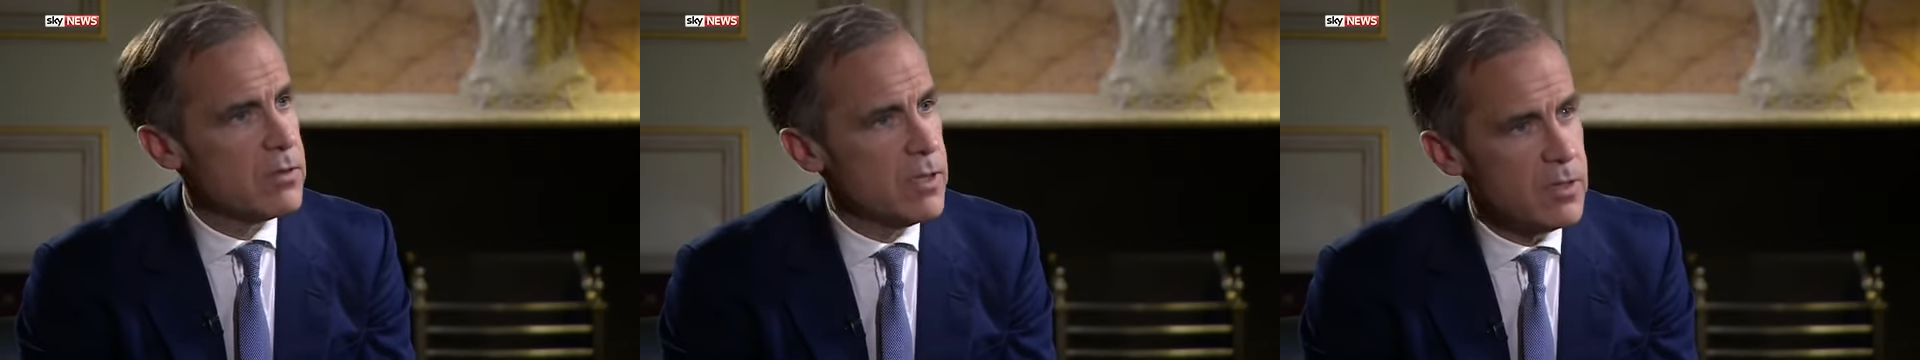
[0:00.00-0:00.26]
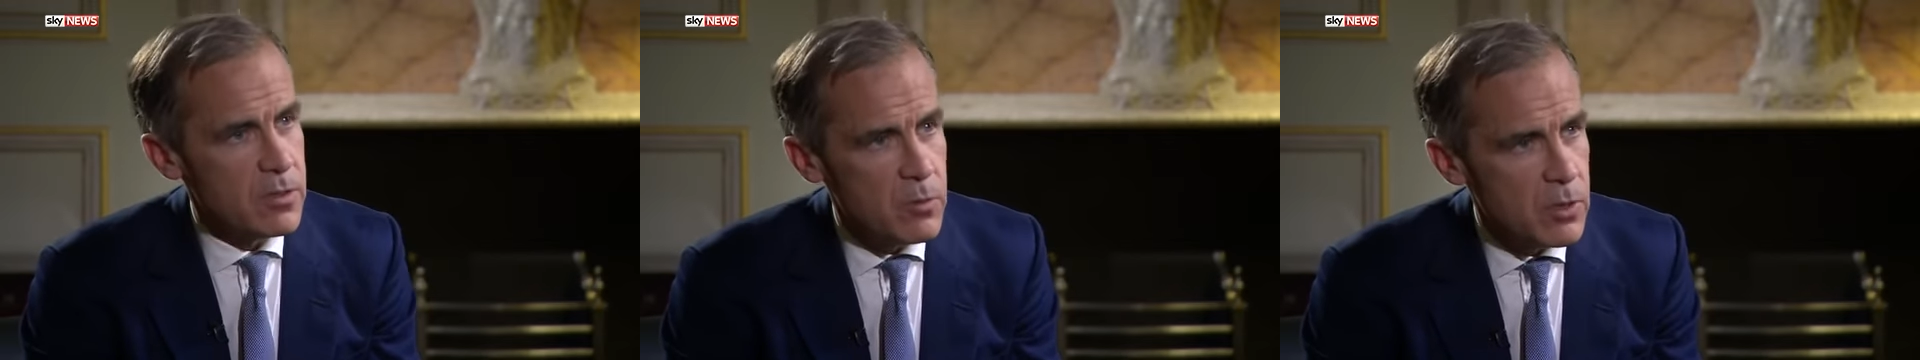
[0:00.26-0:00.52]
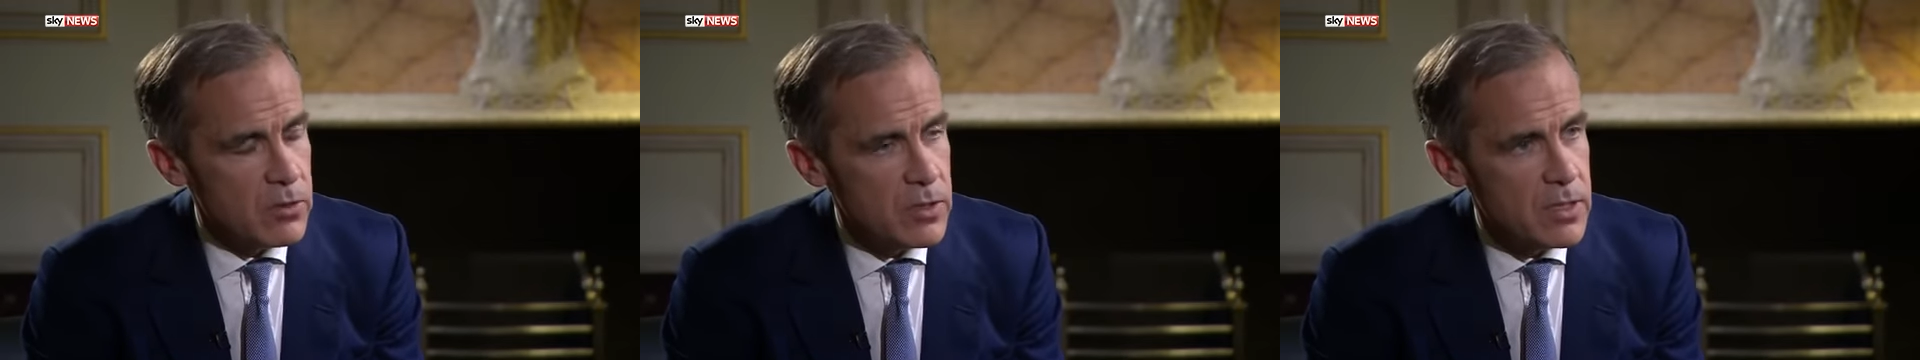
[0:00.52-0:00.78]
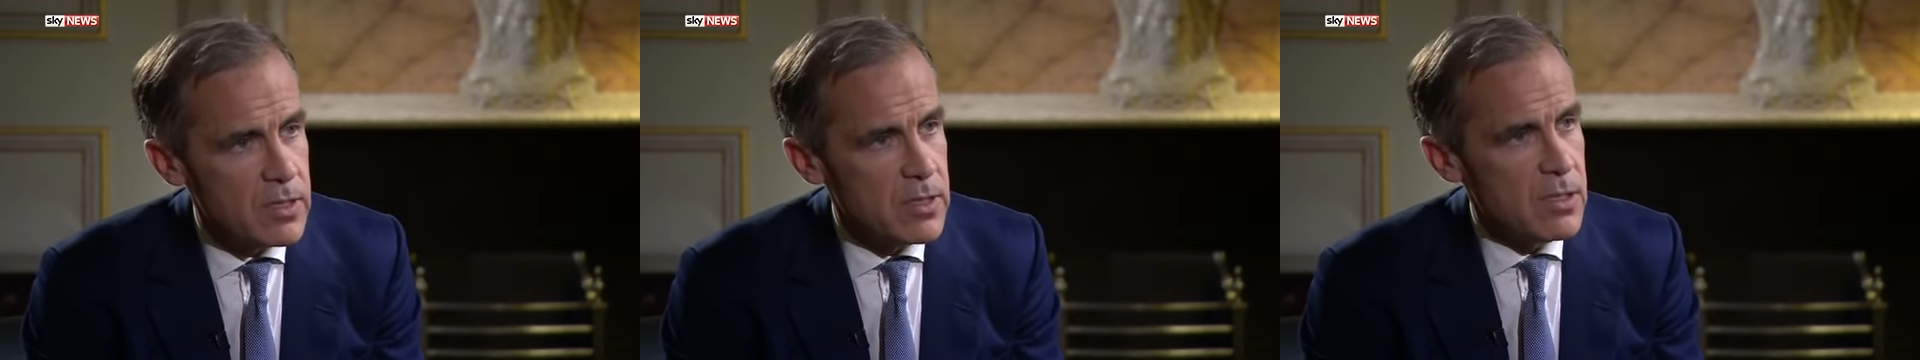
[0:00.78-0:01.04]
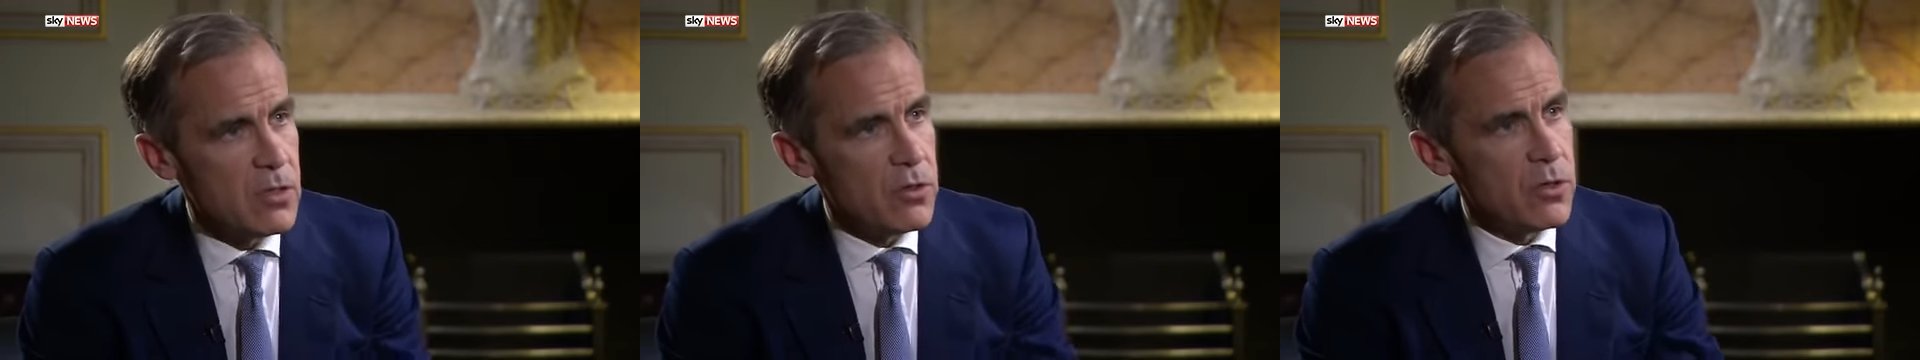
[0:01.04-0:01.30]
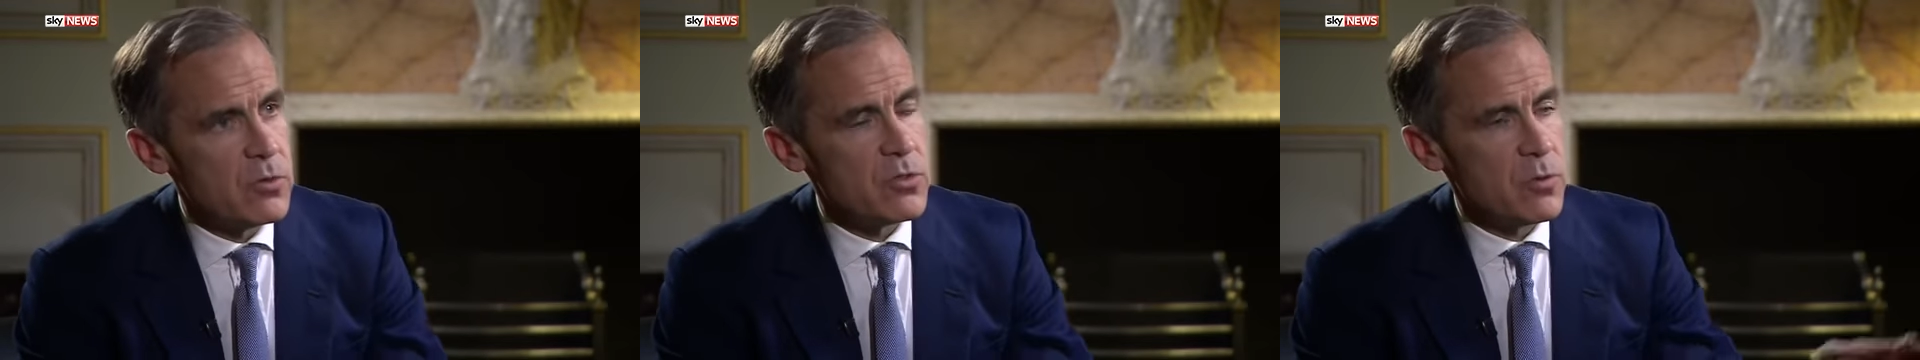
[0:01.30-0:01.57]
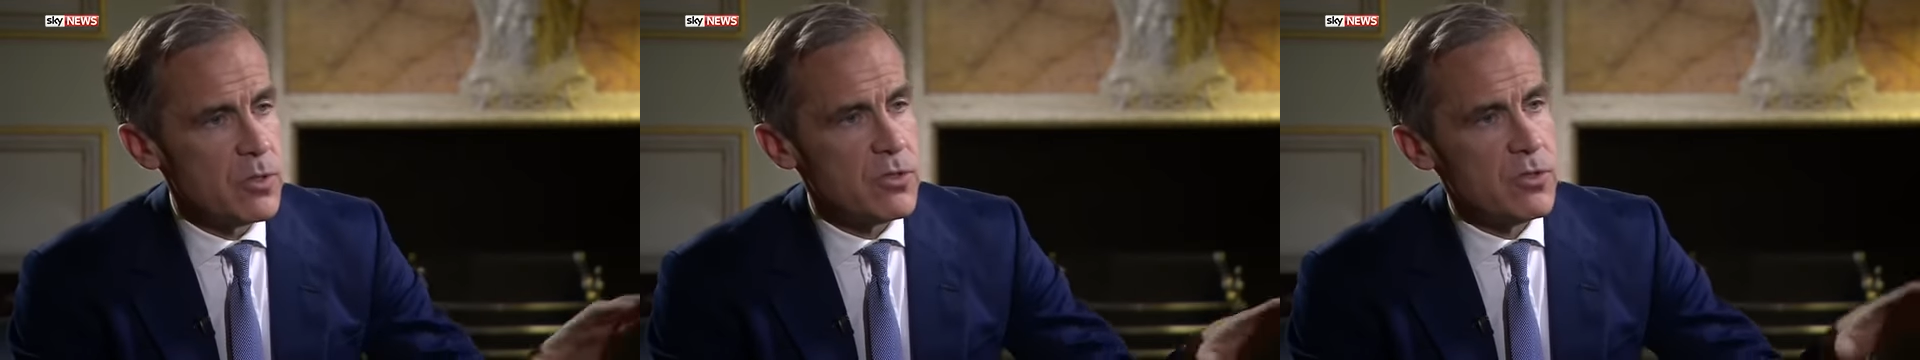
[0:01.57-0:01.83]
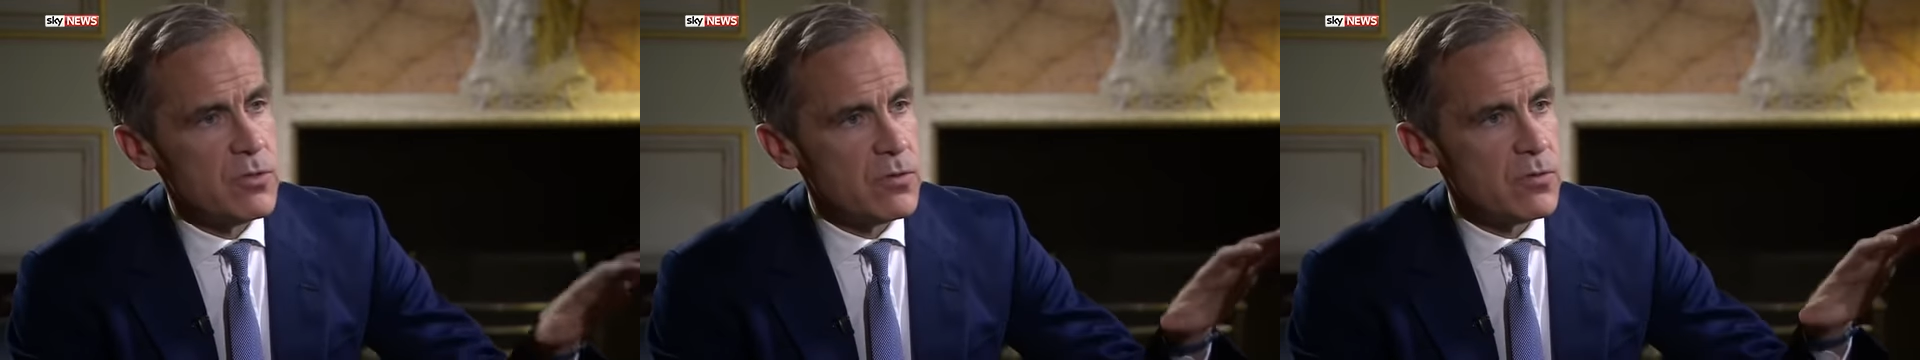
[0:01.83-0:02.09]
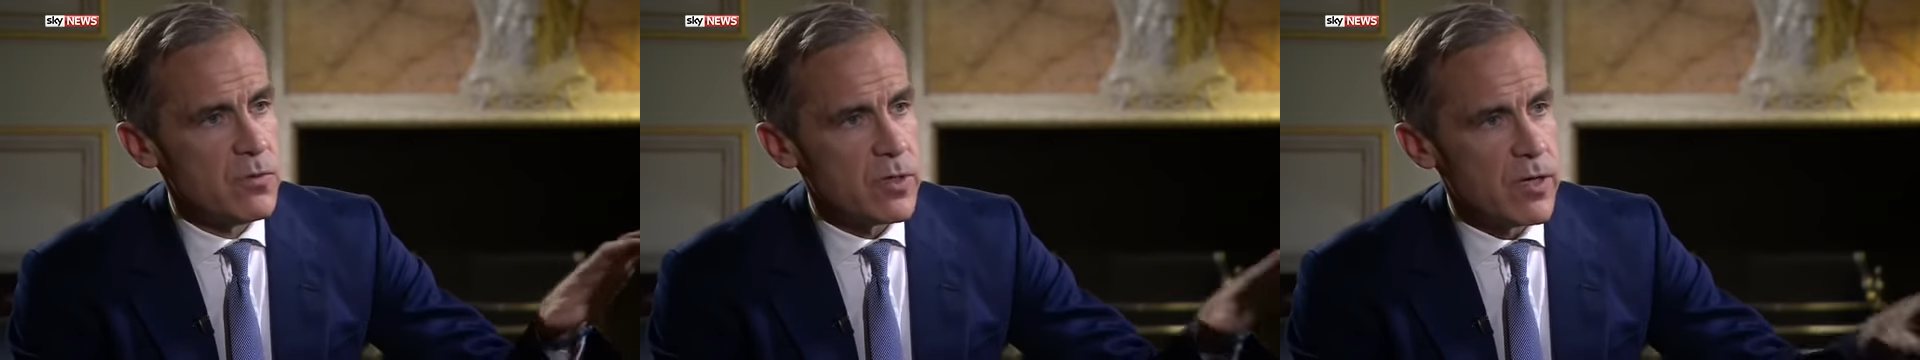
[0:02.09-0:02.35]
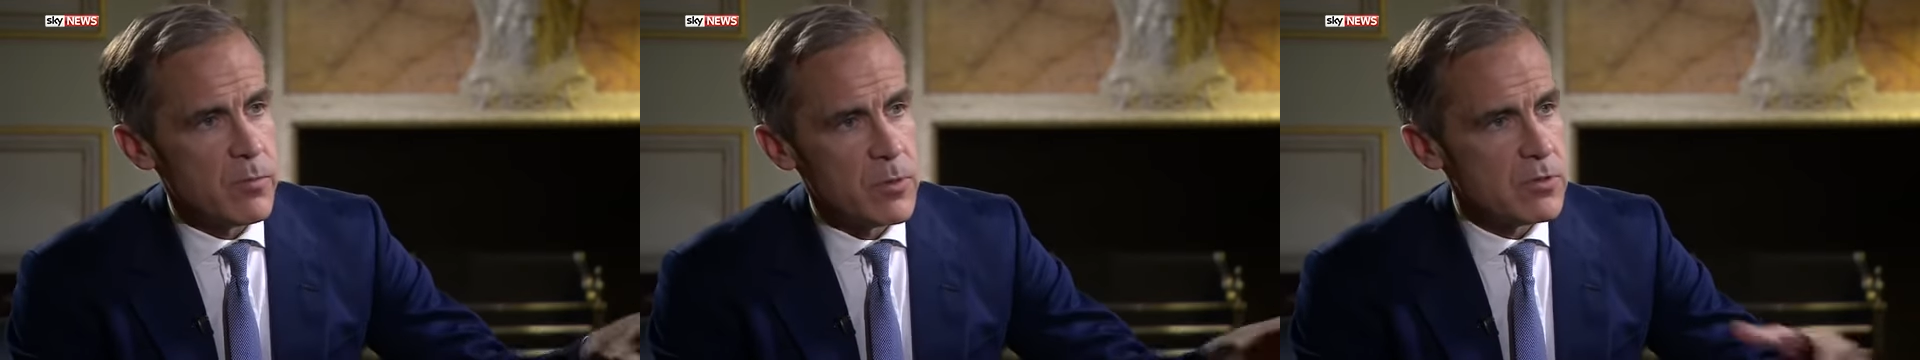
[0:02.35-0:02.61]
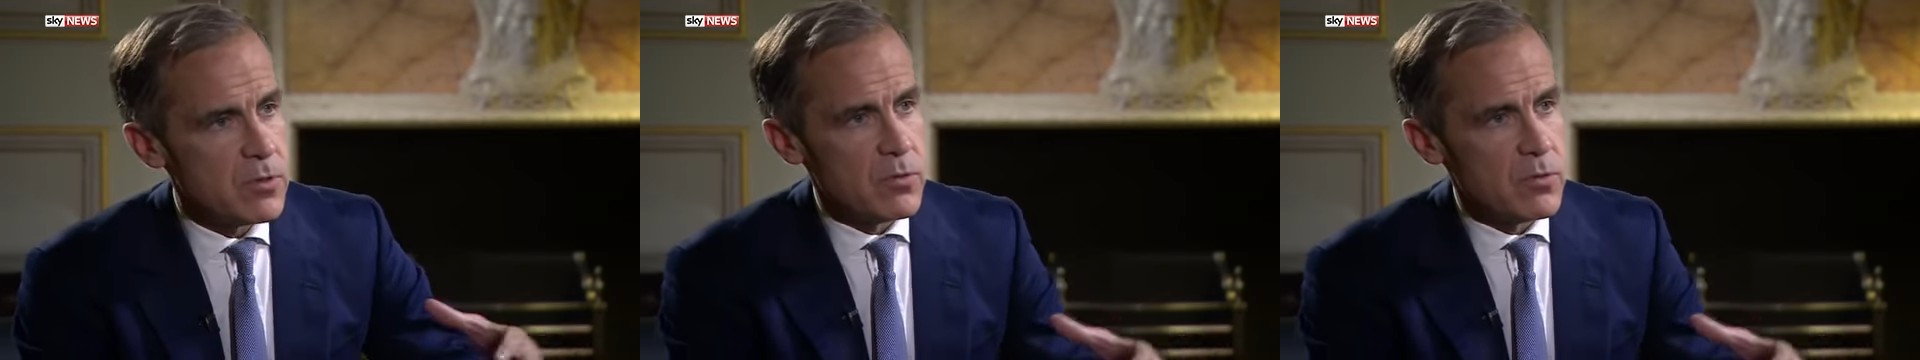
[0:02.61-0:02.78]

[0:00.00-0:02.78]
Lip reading: inequality, those are issues for governments.